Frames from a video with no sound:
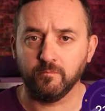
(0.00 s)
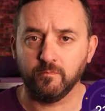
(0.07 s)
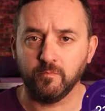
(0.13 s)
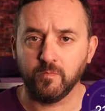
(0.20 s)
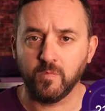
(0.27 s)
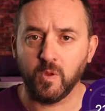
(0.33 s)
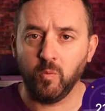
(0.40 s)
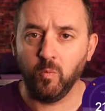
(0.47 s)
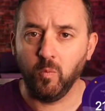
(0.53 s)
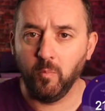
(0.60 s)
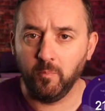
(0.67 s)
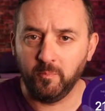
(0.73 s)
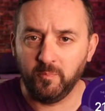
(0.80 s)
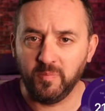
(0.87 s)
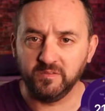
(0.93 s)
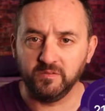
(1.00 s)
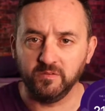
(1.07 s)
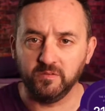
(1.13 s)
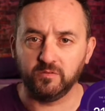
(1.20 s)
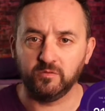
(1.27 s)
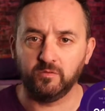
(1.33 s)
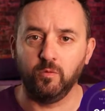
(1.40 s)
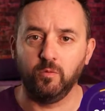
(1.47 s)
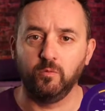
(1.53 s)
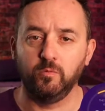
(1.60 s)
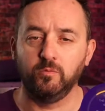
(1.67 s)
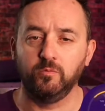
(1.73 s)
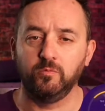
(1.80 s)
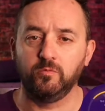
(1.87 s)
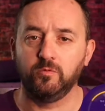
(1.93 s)
What business goals?
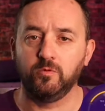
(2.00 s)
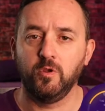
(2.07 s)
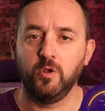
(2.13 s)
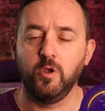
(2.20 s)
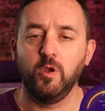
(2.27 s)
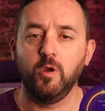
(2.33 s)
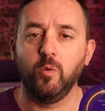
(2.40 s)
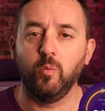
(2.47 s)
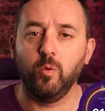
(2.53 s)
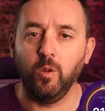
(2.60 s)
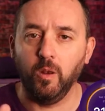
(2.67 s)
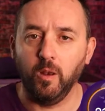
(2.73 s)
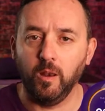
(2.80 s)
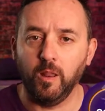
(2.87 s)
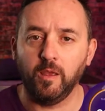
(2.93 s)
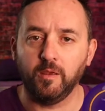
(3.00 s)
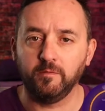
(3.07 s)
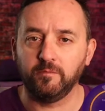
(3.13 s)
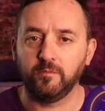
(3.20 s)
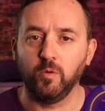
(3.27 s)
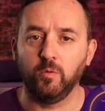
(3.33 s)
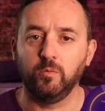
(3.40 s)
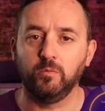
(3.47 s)
What life goals?